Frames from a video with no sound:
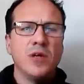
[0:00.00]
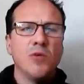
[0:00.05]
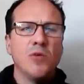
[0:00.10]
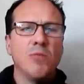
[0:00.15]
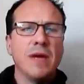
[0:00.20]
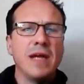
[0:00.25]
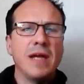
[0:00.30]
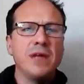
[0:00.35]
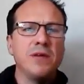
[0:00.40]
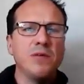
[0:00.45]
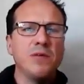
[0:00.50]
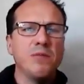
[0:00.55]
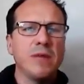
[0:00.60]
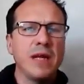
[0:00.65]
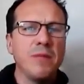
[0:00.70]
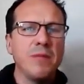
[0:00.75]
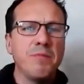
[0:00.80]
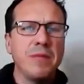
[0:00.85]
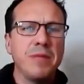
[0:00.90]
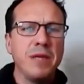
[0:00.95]

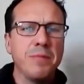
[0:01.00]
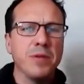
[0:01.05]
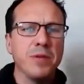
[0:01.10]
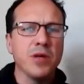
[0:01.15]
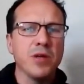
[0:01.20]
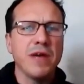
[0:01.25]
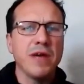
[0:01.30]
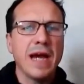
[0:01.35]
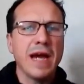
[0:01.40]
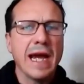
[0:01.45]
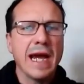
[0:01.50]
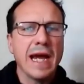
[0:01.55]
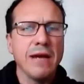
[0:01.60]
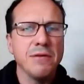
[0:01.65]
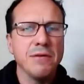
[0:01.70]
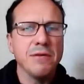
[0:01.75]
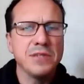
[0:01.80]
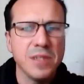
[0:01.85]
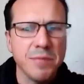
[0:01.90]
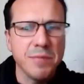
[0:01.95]
when people are
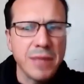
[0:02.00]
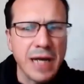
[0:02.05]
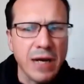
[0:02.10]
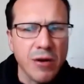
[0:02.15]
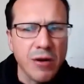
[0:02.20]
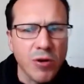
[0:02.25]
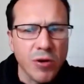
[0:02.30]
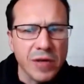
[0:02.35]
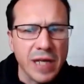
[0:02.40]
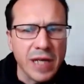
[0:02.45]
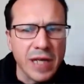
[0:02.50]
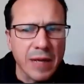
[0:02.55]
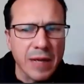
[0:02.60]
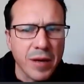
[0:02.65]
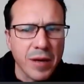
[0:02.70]
out and about on their